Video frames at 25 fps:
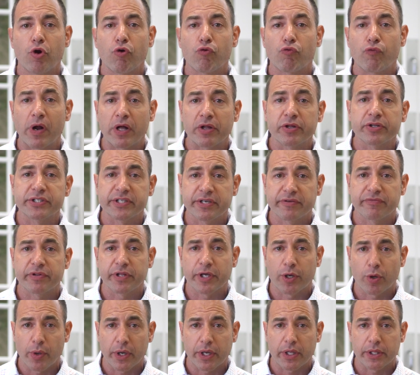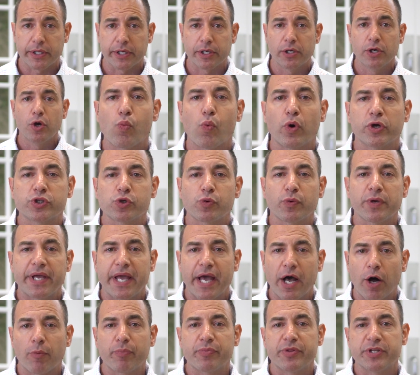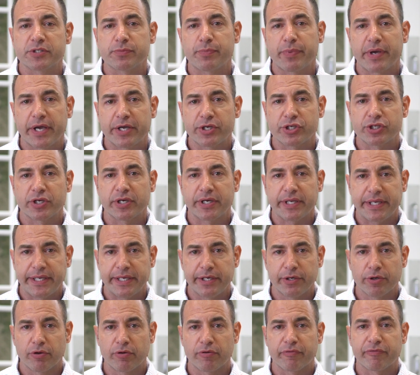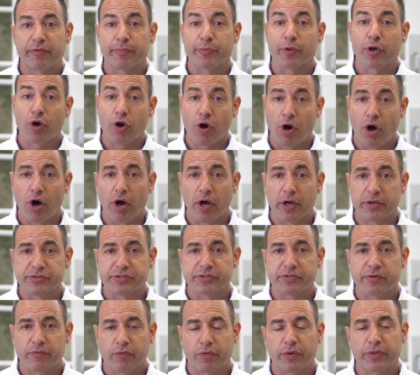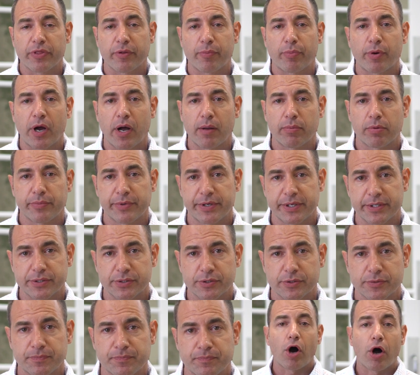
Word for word: relatively quickly once we help this patient heal from the cause of what the problem is.